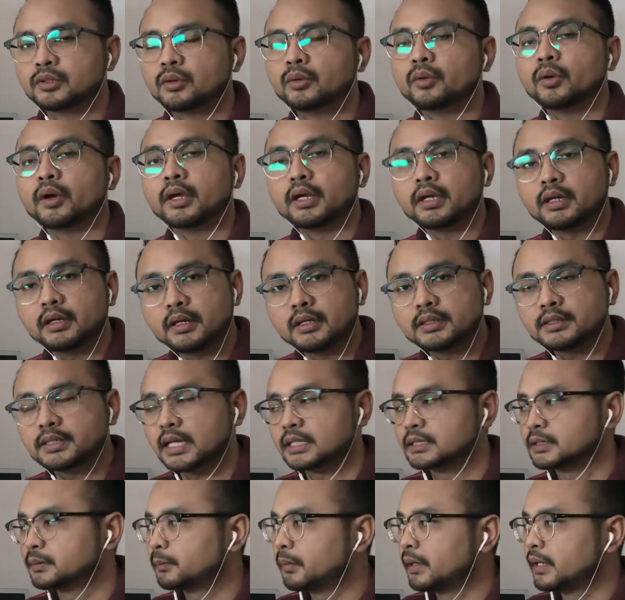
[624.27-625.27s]
So it
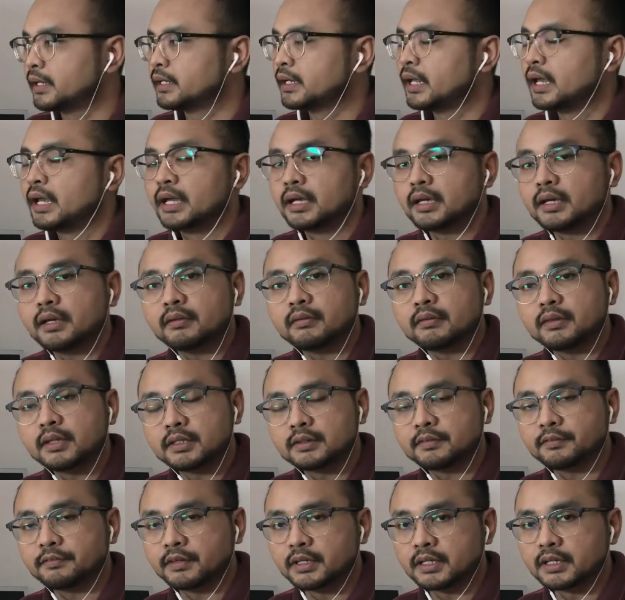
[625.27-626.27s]
is explained
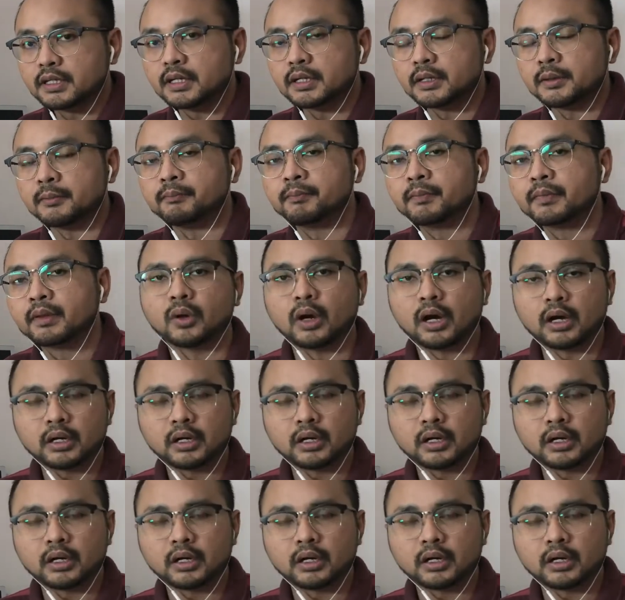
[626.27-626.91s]
in this figure.